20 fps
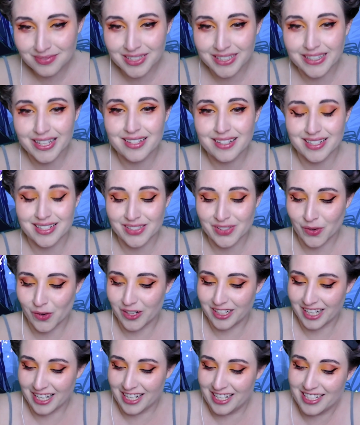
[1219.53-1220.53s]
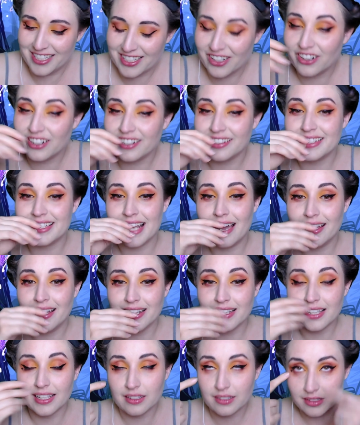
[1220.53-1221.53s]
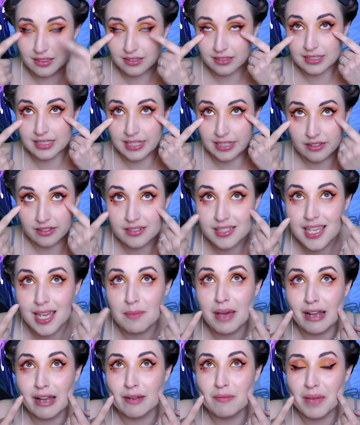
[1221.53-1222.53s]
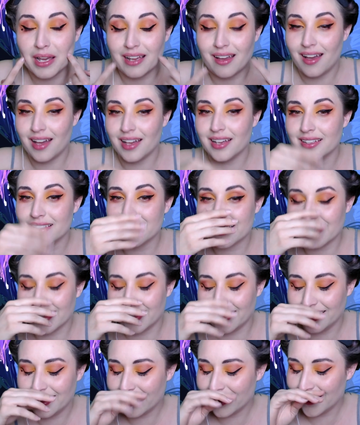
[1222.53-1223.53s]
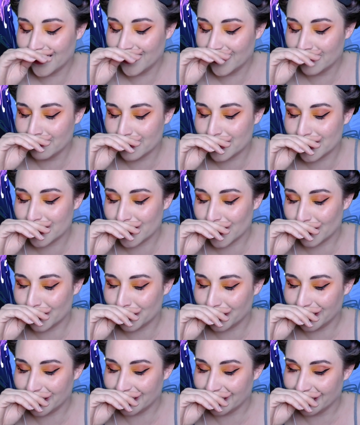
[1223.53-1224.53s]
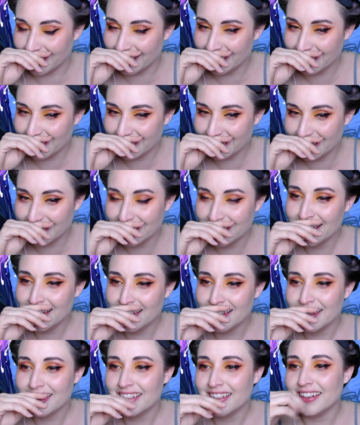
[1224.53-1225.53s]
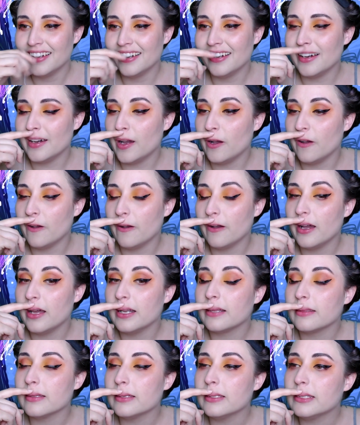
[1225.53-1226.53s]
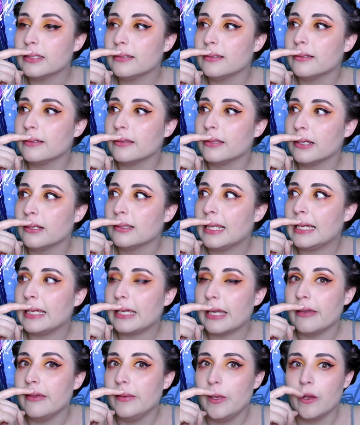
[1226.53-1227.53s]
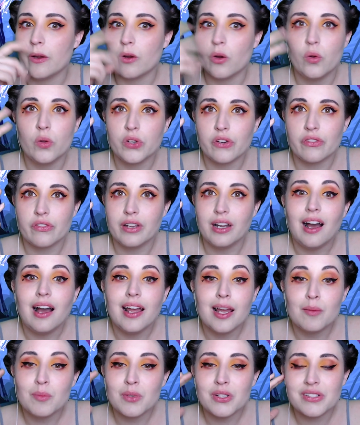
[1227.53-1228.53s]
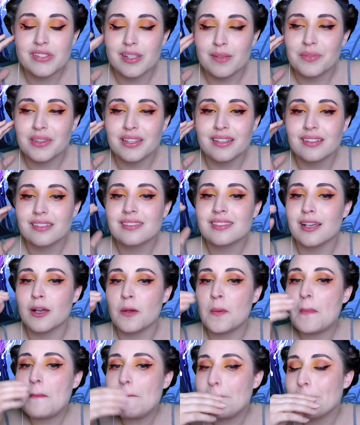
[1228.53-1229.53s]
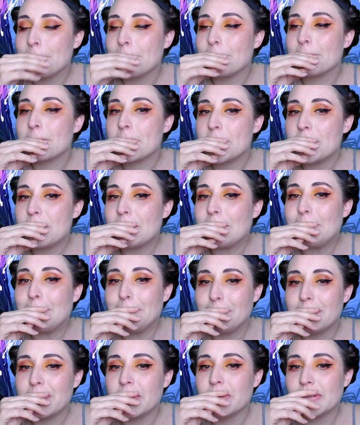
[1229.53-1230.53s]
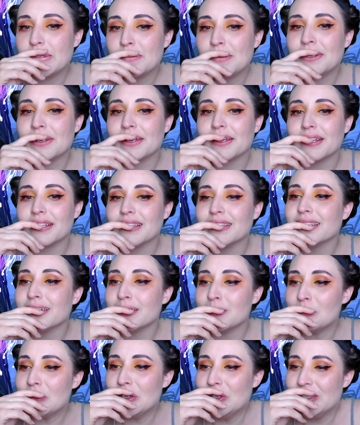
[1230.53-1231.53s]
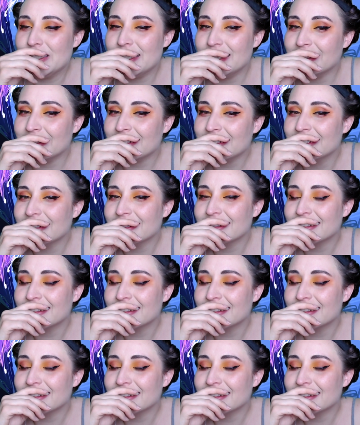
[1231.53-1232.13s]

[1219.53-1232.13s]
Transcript: Discord, and I just started dying. Like, little tears came out of my eyes. Like, it's so funny. And I think they're like a year older than I am or something, so it was particularly amusing.